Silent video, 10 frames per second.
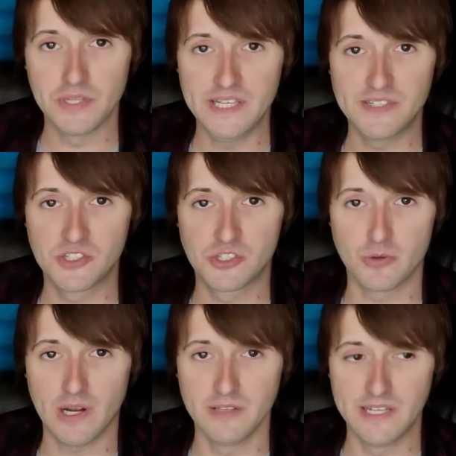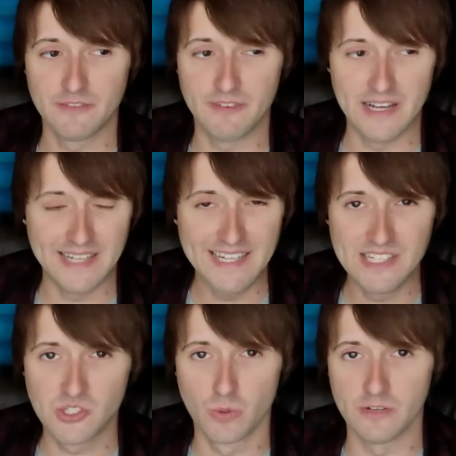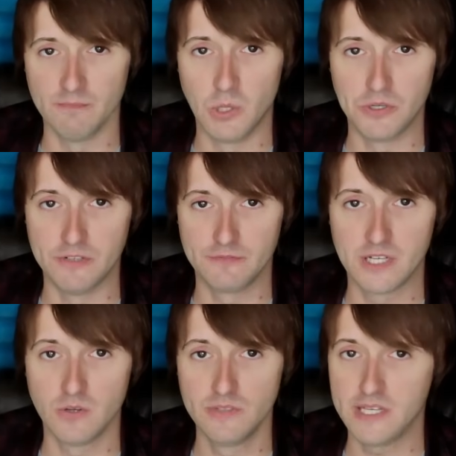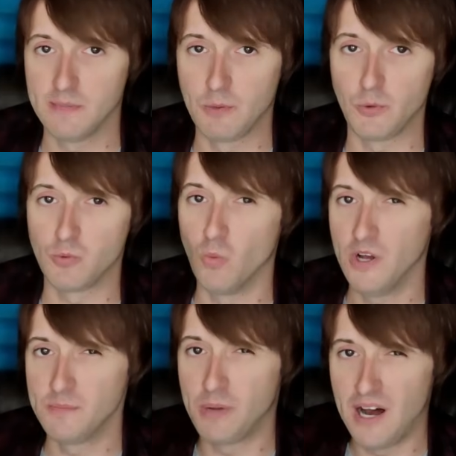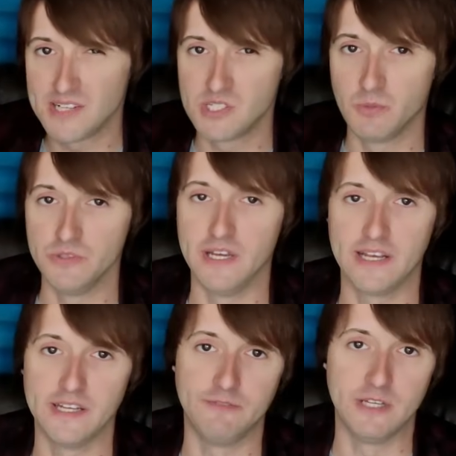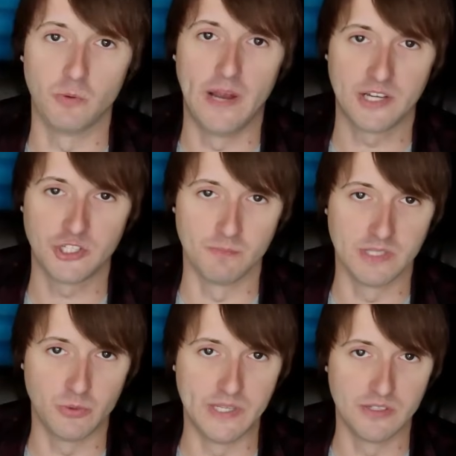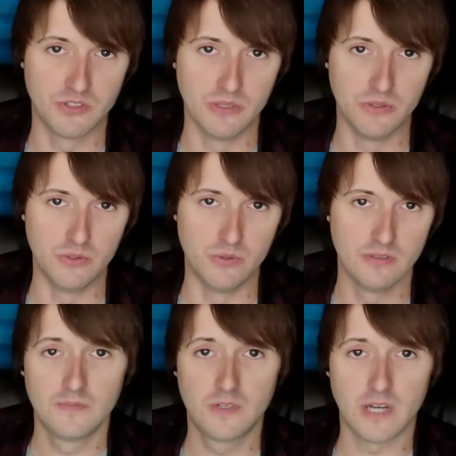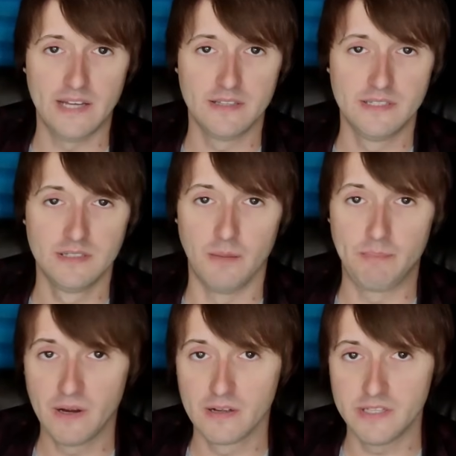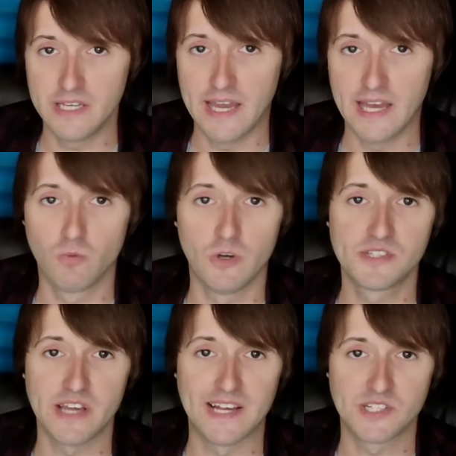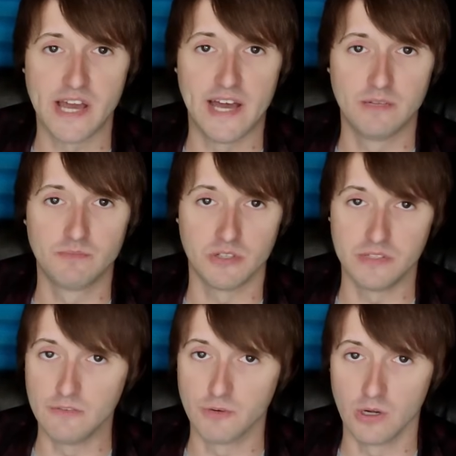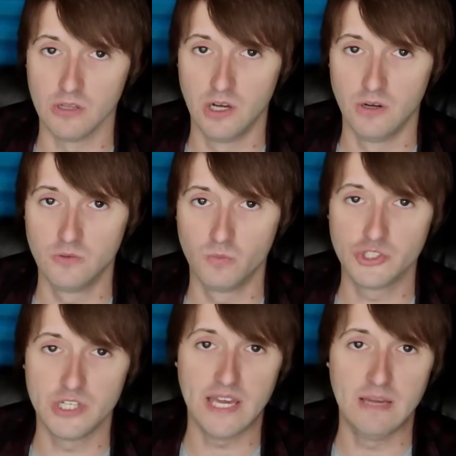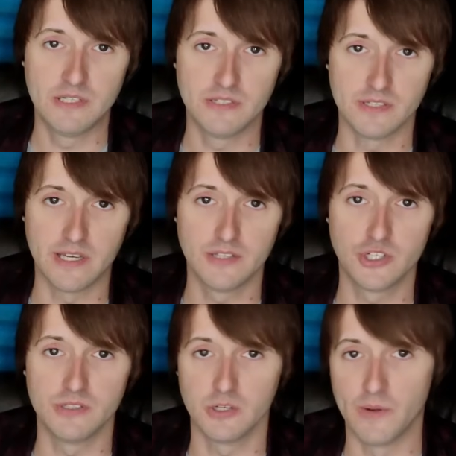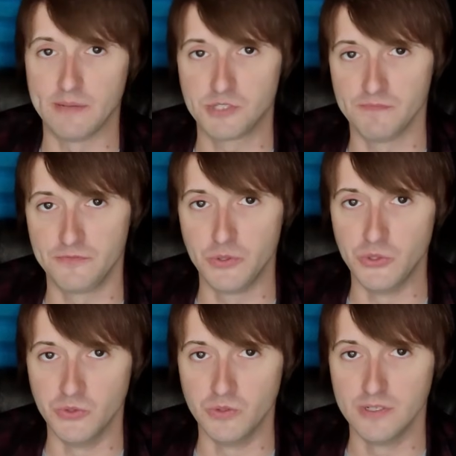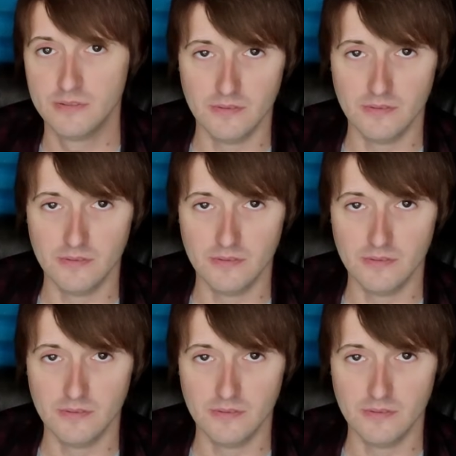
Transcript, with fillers: Police, struggling to find any sort of motive, could only come up with one possible negative interaction between the two. Kylen apparently had once asked Adam to leave her alone when she came into the kitchen to grab some food.